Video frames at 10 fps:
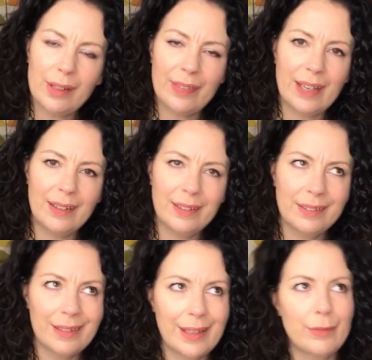And then
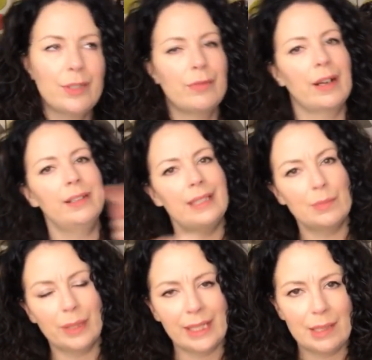have to find it
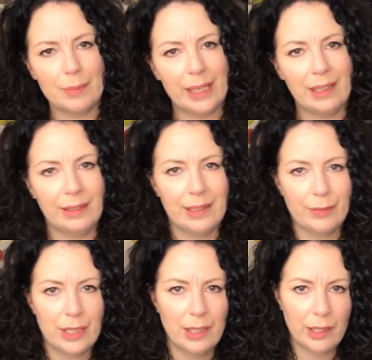in my email and
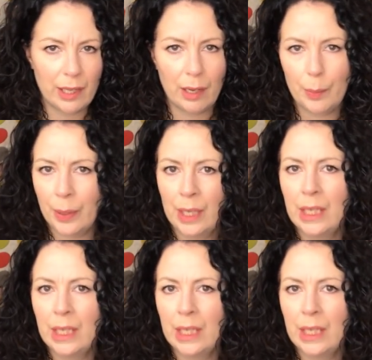have to look up